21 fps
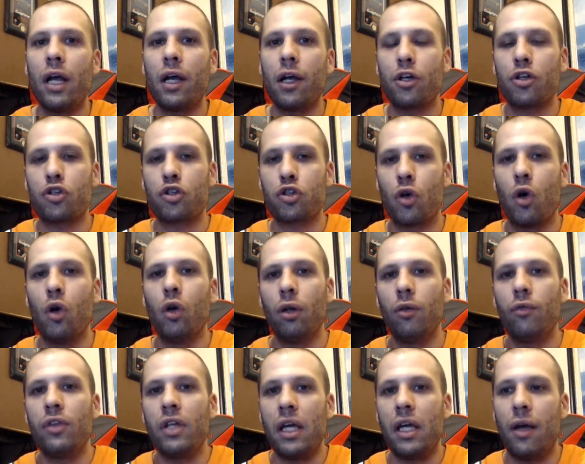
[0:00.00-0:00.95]
control
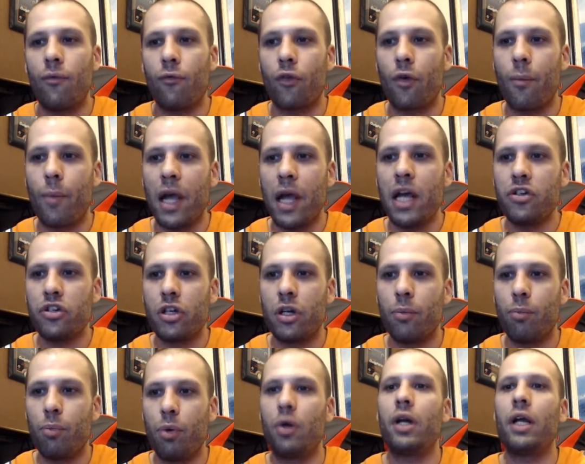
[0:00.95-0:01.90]
of the
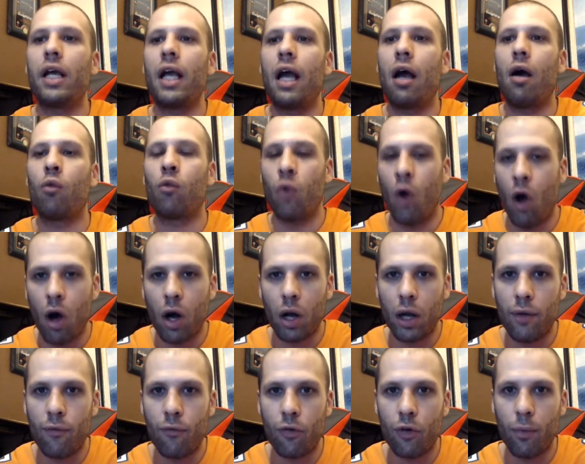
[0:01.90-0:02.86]
information putting out
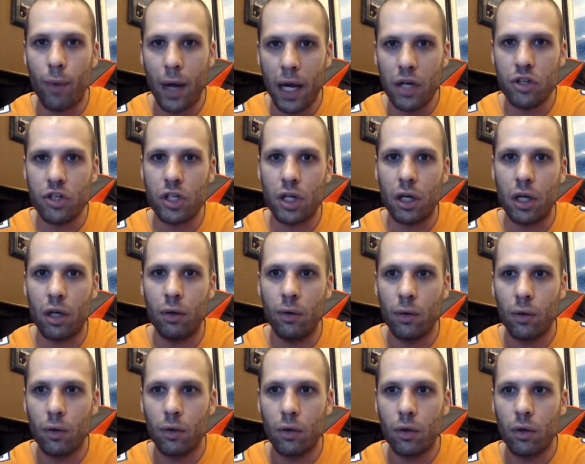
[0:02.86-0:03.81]
wrong information,
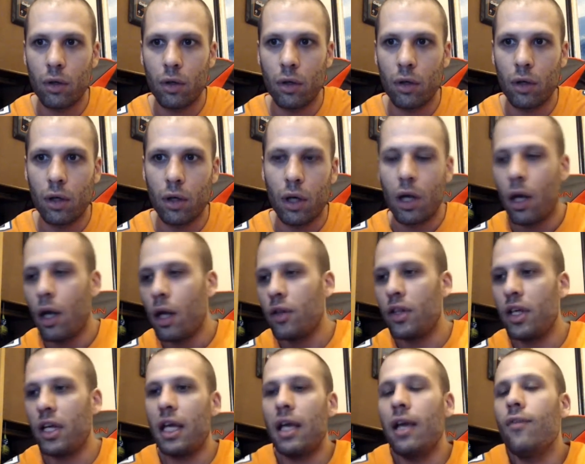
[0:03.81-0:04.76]

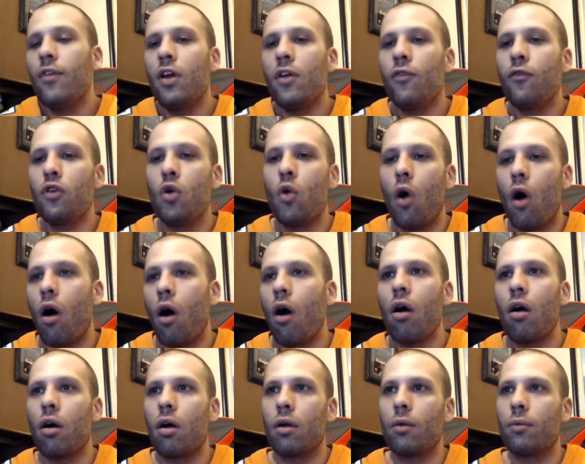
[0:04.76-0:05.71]
then even if you
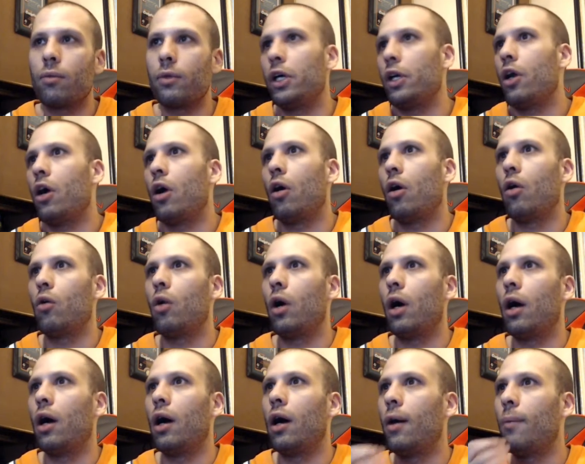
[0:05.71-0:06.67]
are, you know,
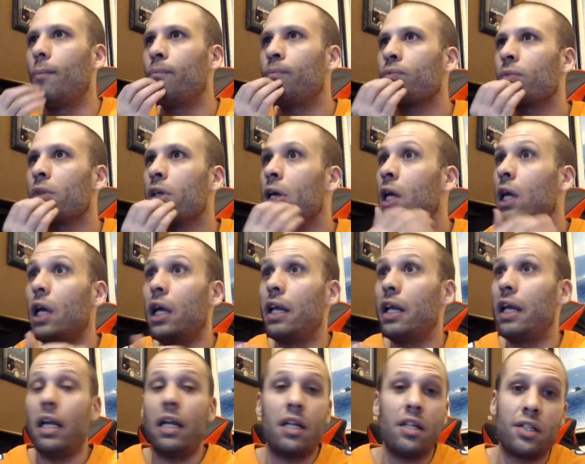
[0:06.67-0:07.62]
an
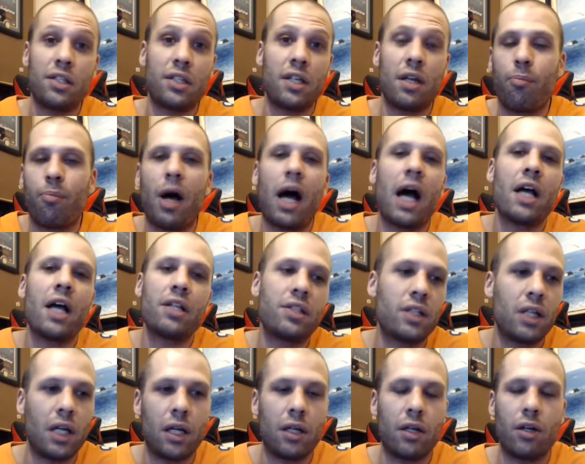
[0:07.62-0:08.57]
innocent
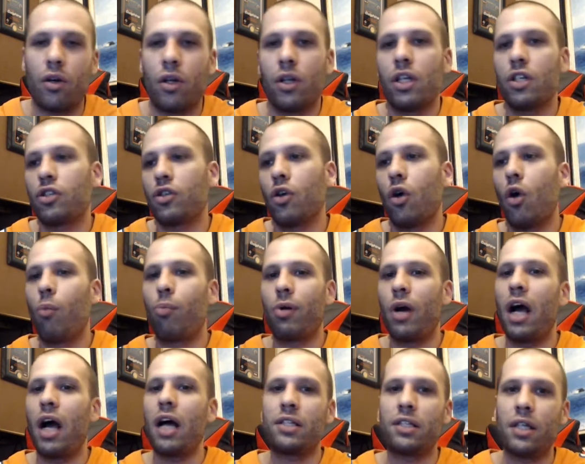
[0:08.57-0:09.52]
bystander in this whole
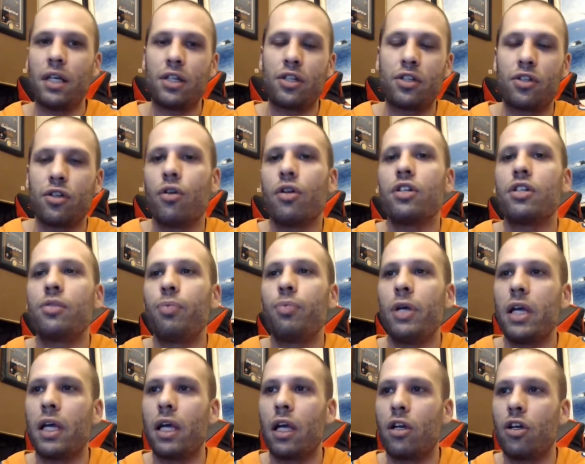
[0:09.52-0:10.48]
process, so to
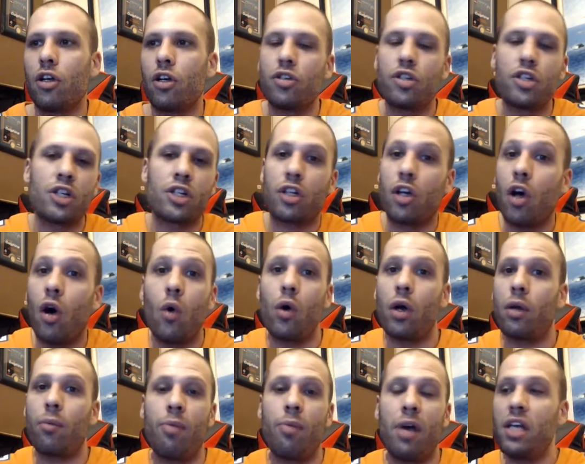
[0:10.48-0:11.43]
speak, and you're just
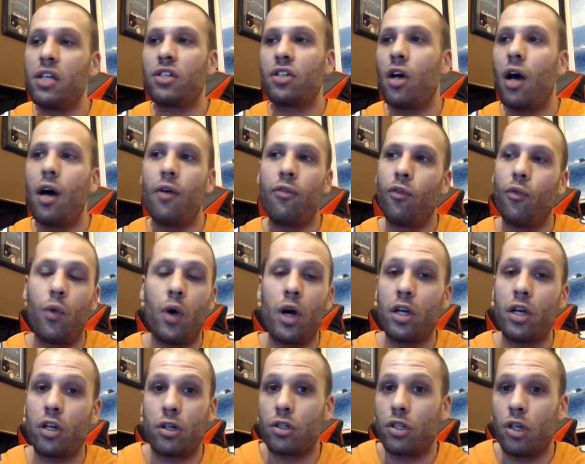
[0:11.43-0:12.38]
going based off of
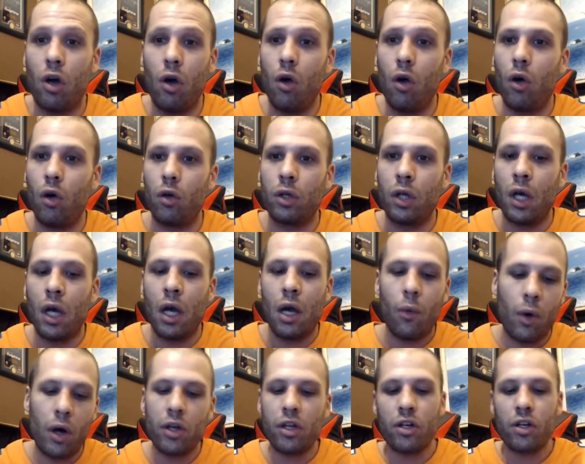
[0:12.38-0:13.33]
what you're told,
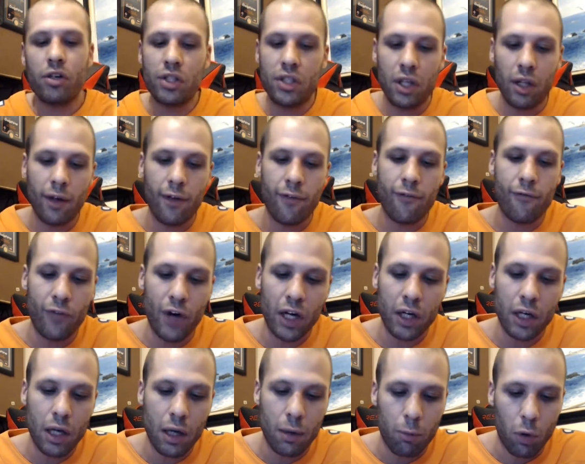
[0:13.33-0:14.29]
well, you're still a
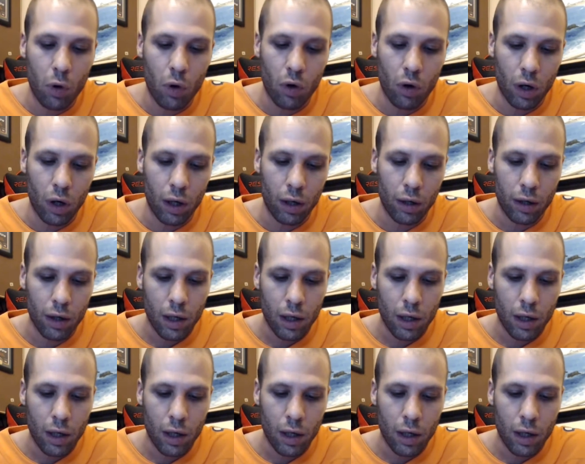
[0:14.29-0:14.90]
fucking moron.